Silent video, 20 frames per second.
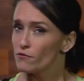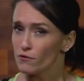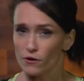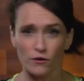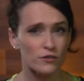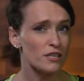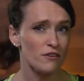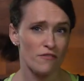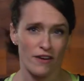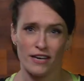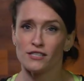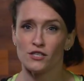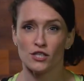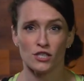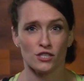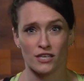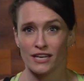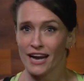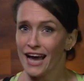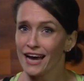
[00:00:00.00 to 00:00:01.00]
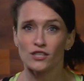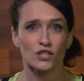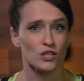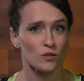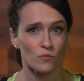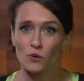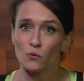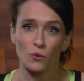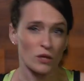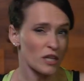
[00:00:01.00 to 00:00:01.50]
Frozen veggies can
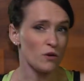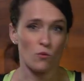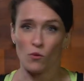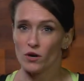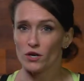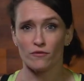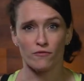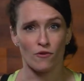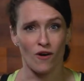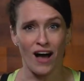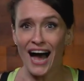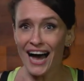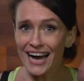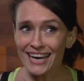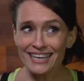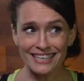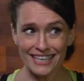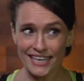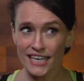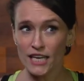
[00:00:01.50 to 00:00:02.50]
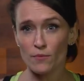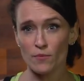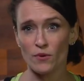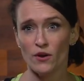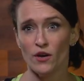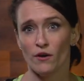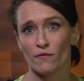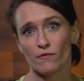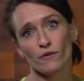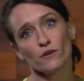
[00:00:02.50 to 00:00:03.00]
actually be really wonderful. I keep
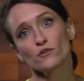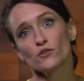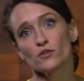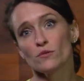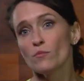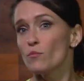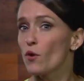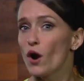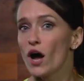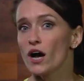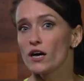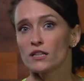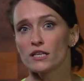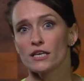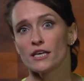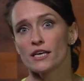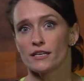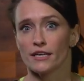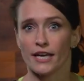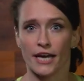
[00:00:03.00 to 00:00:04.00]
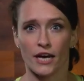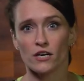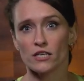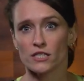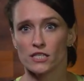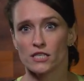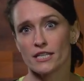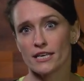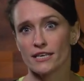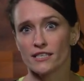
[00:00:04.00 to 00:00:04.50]
frozen broccoli and
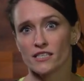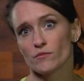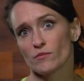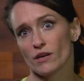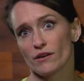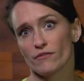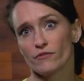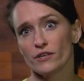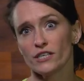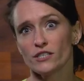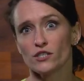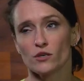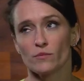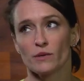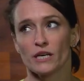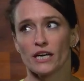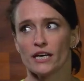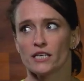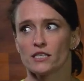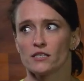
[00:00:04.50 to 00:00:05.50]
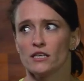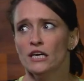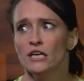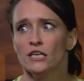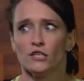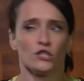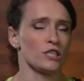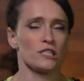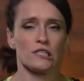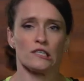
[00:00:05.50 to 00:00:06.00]
carrots and things in my freezer because
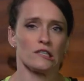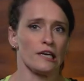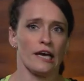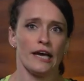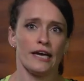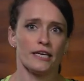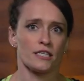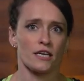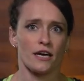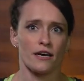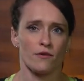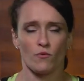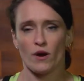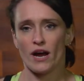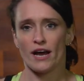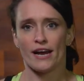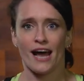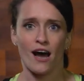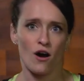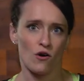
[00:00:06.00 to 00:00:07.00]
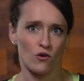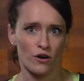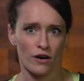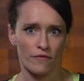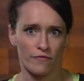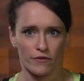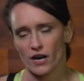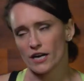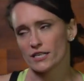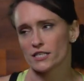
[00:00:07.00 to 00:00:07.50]
just in case I ran out or I
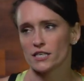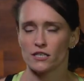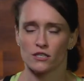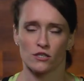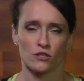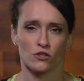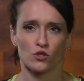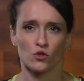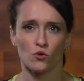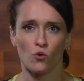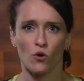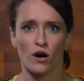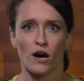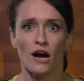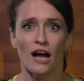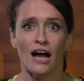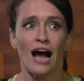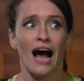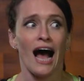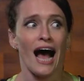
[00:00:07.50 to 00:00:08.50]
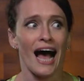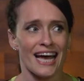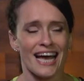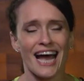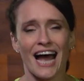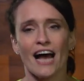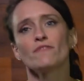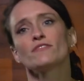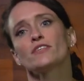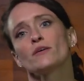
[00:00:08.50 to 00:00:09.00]
forgot to get to the store, I
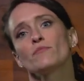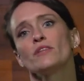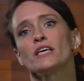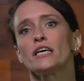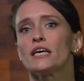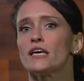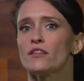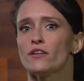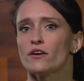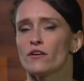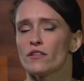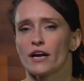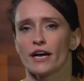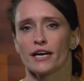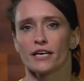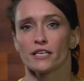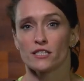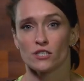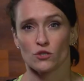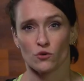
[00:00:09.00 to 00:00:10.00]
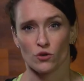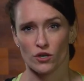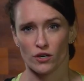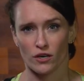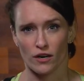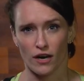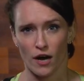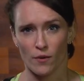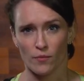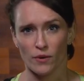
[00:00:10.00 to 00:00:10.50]
have something in there that I can still
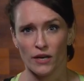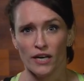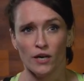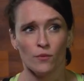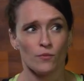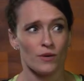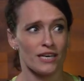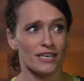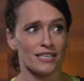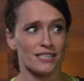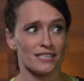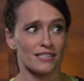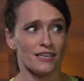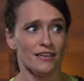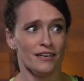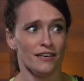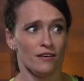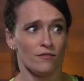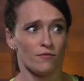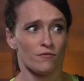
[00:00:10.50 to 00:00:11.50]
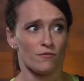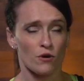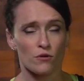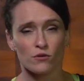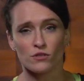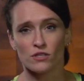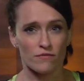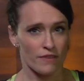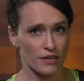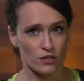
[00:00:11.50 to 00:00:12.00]
cook up because
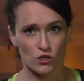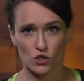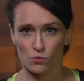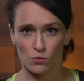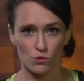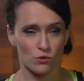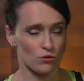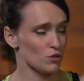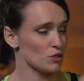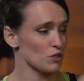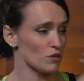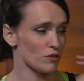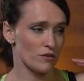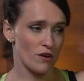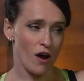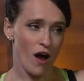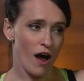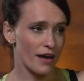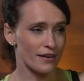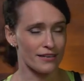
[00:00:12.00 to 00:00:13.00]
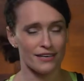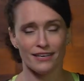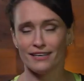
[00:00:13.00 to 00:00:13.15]
frozen vegetables are not